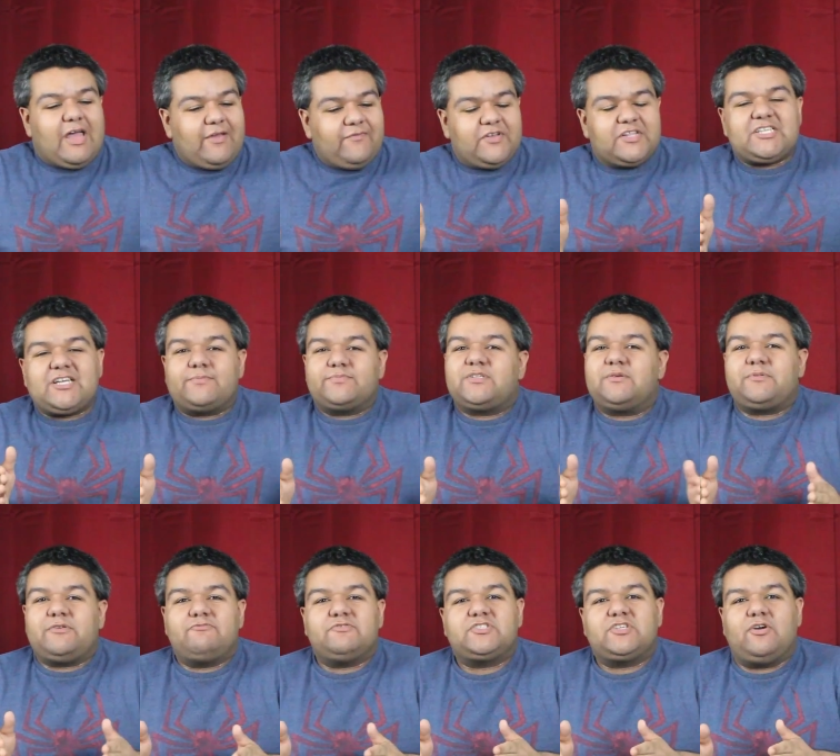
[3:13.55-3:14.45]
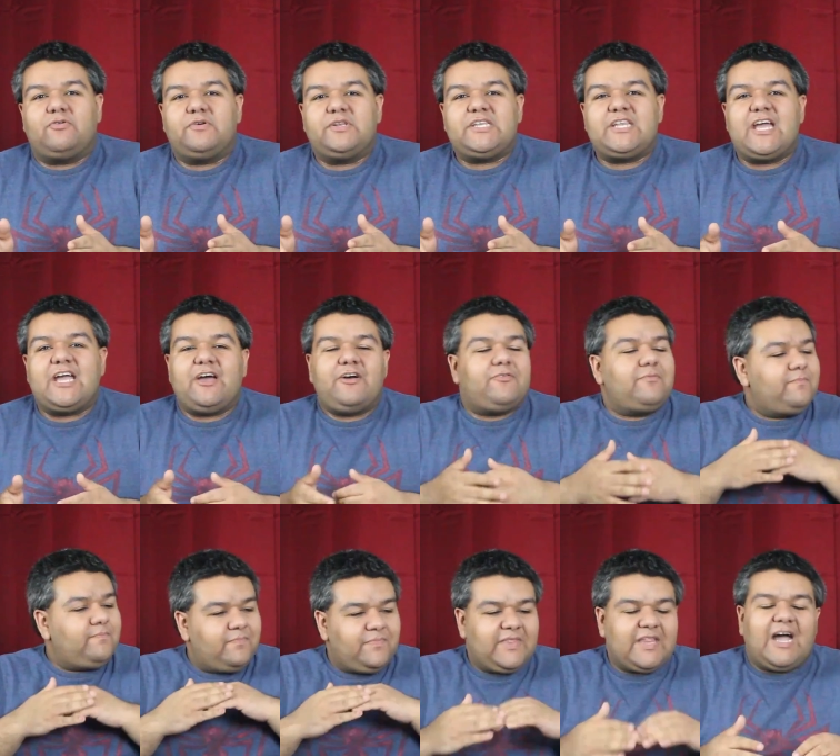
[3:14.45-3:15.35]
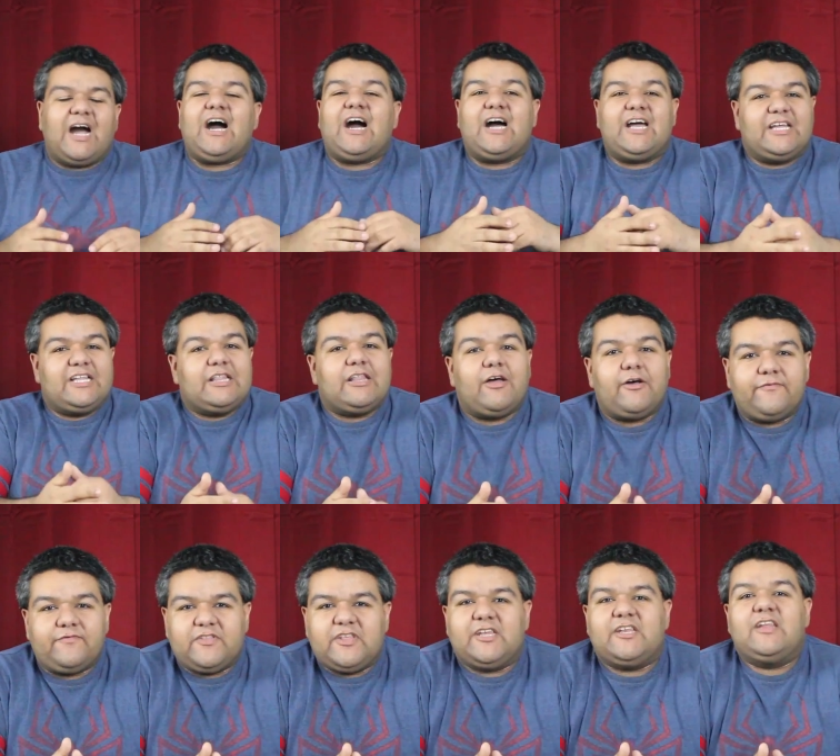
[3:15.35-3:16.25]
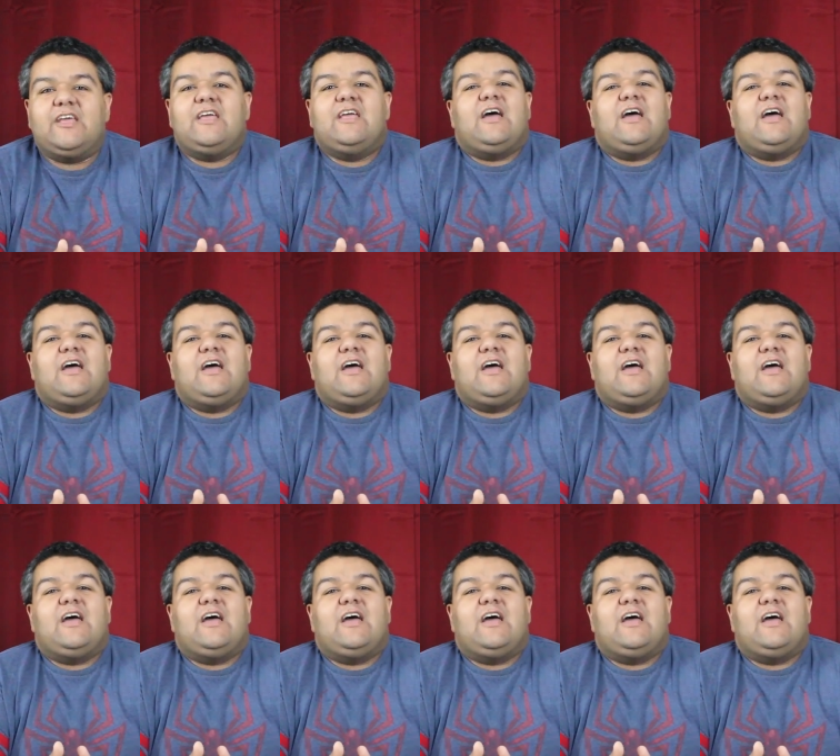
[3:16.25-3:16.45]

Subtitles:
Every time something was going down, I loved it.